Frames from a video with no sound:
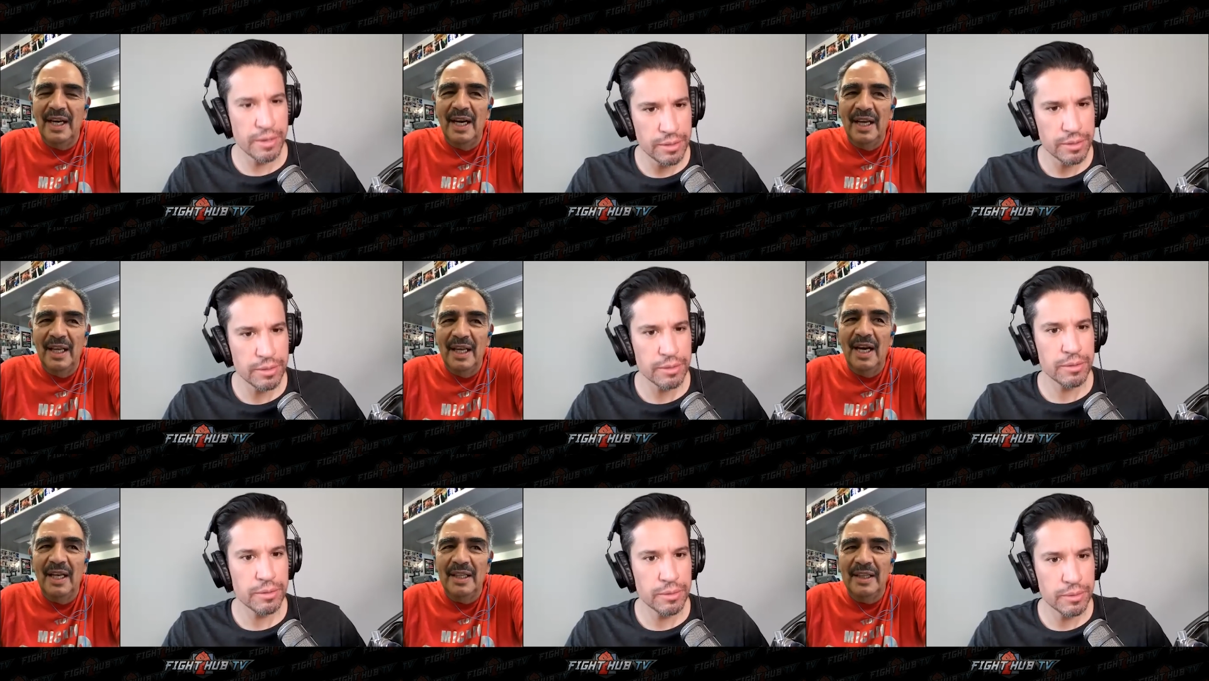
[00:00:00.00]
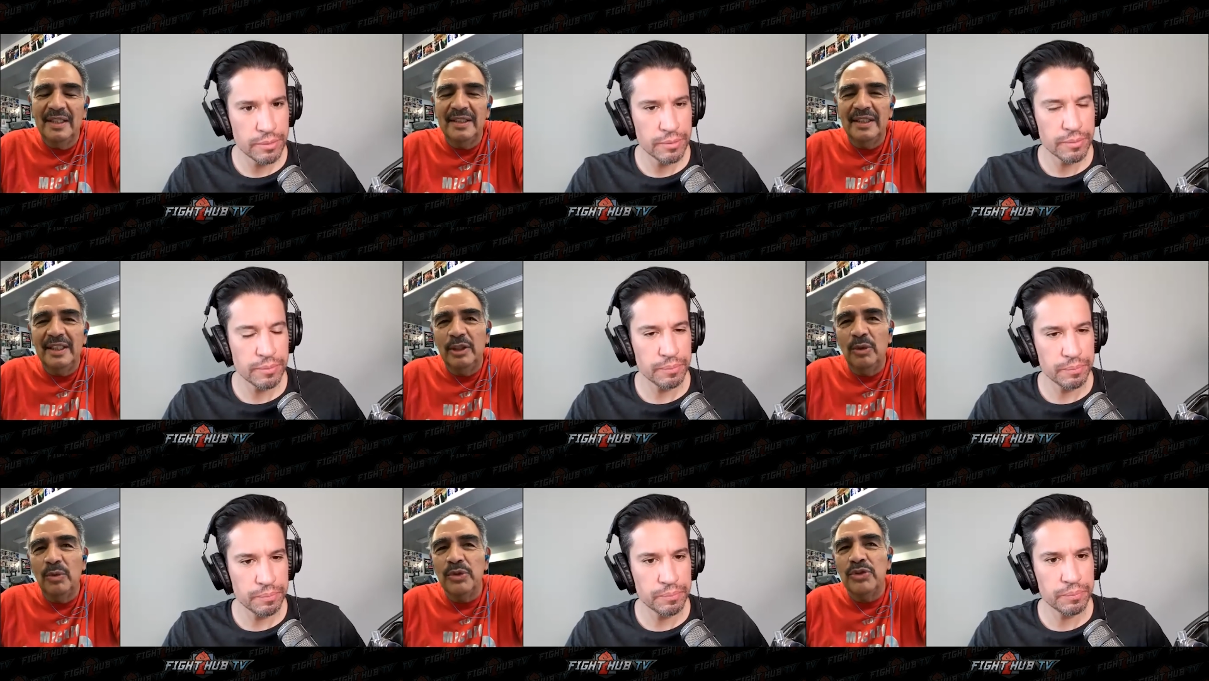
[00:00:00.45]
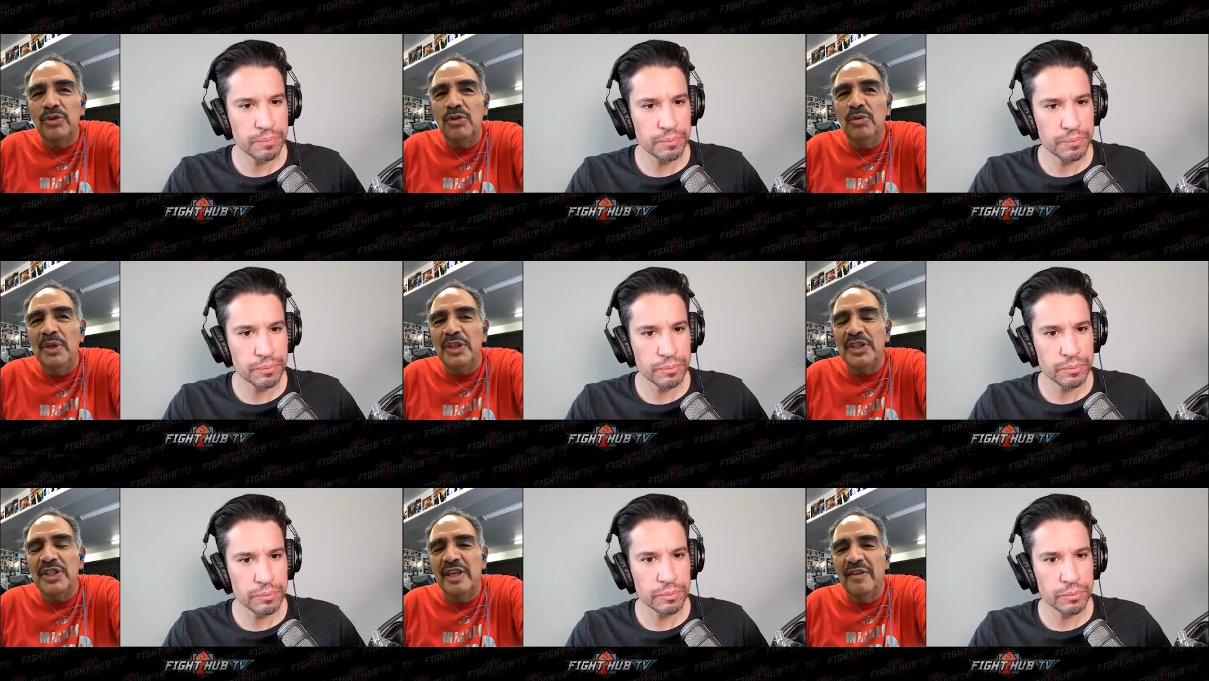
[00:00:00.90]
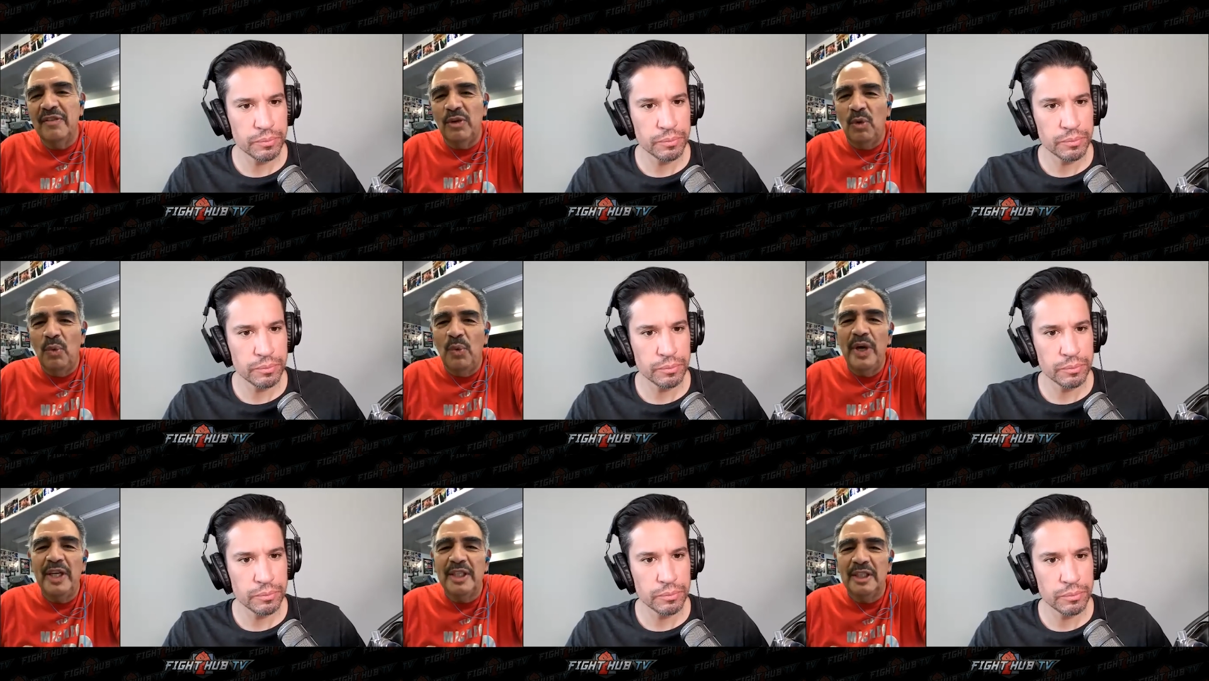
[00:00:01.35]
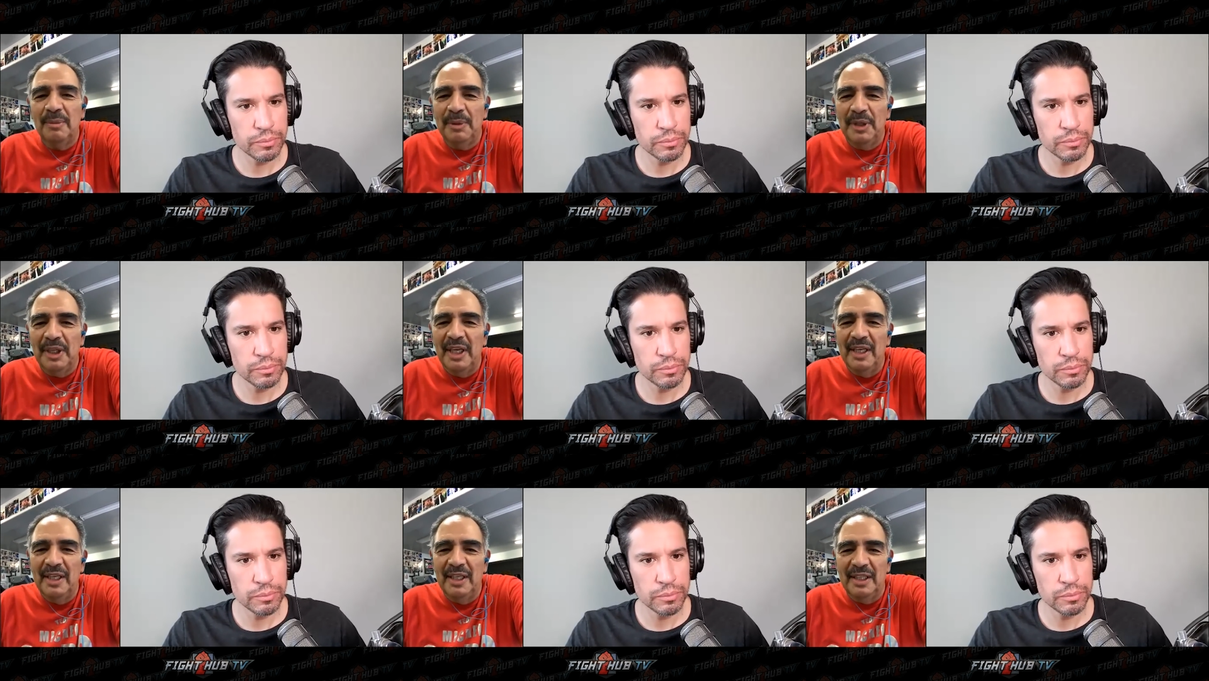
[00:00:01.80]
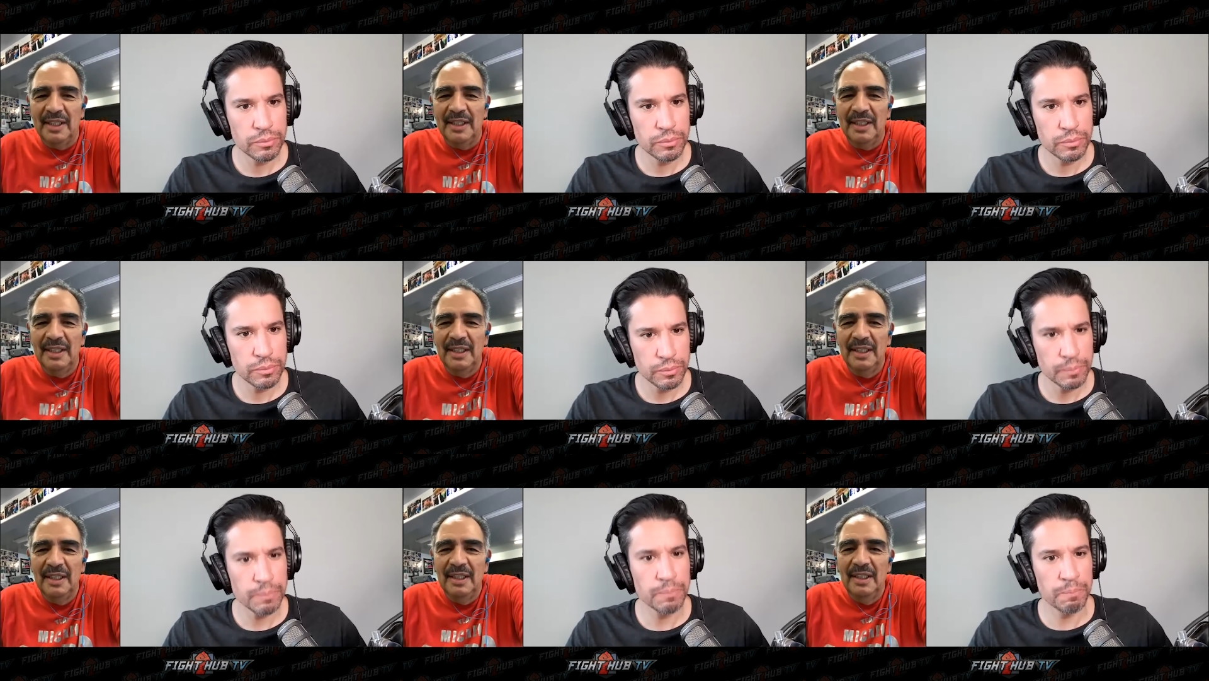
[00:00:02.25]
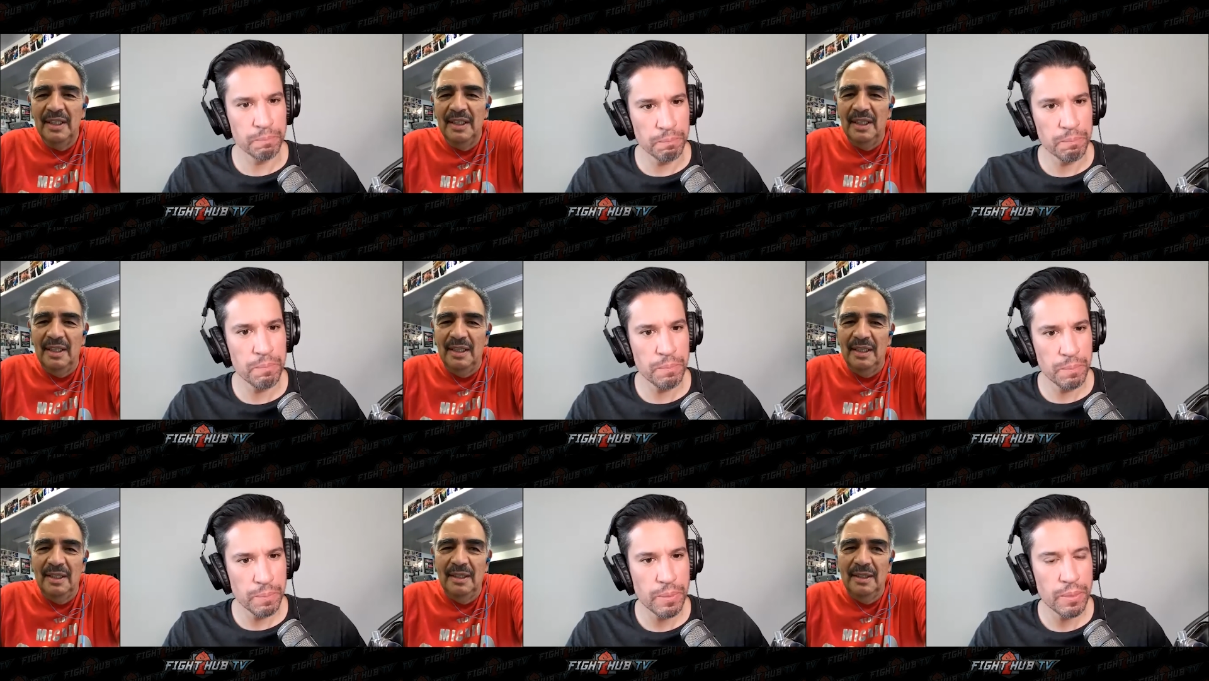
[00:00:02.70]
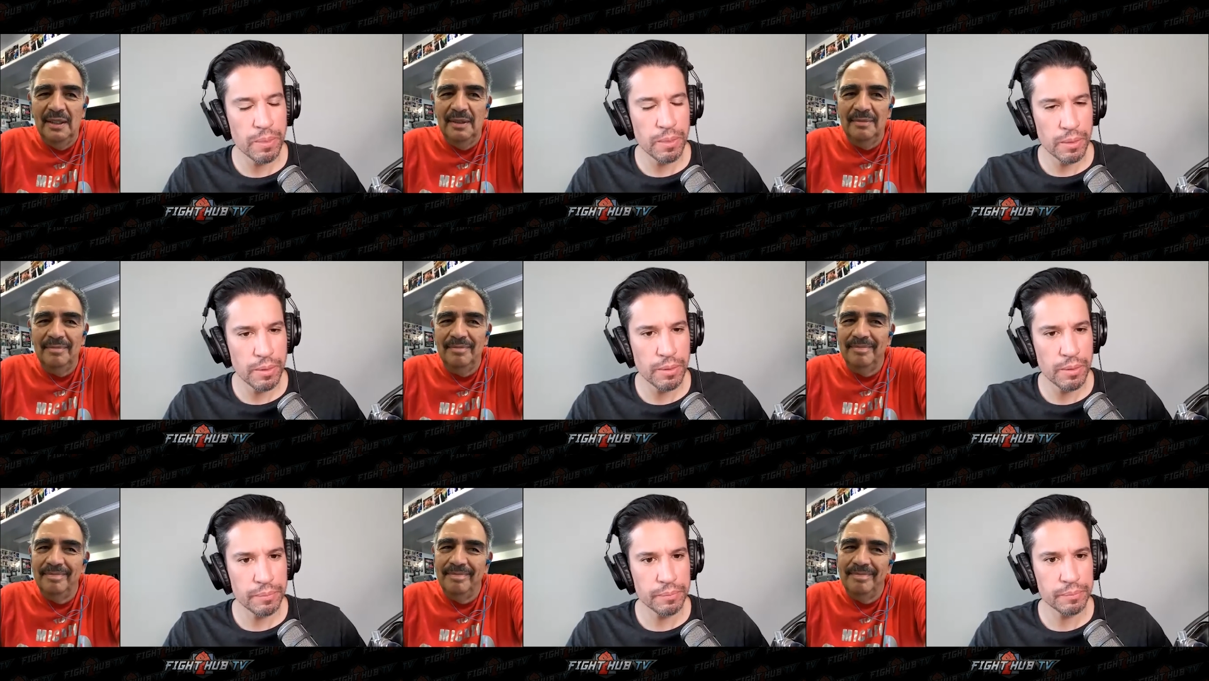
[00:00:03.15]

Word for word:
Speaker 1: I, I, I thought that there was too much given away at the beginning. Mm-hmm. Um,